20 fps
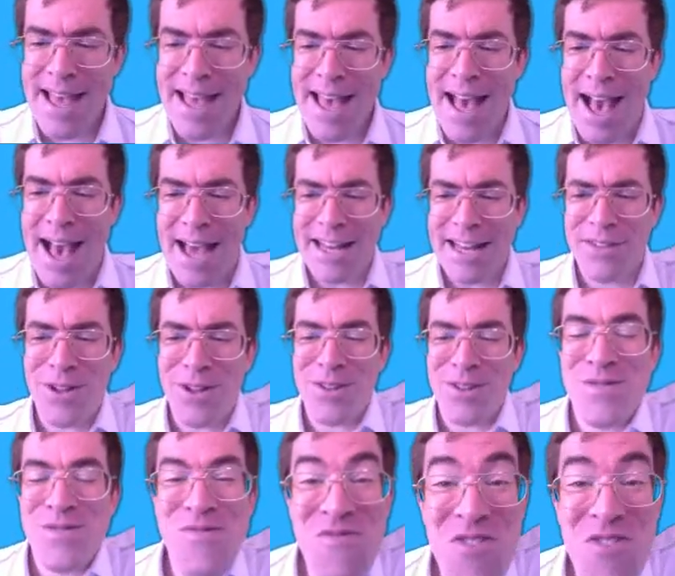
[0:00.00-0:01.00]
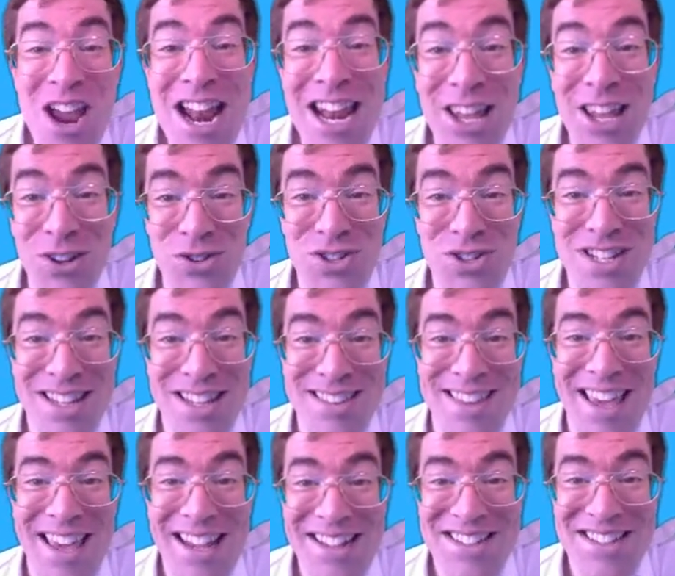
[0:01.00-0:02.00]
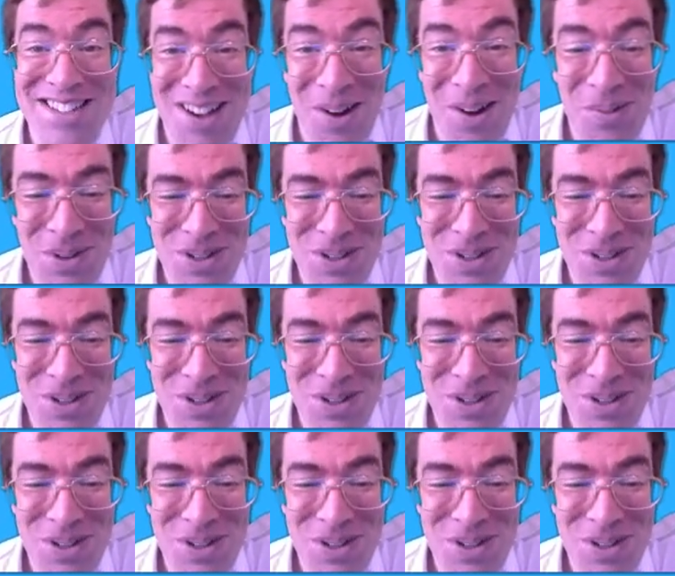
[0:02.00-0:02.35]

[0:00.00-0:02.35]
And he found some really interesting things that I want to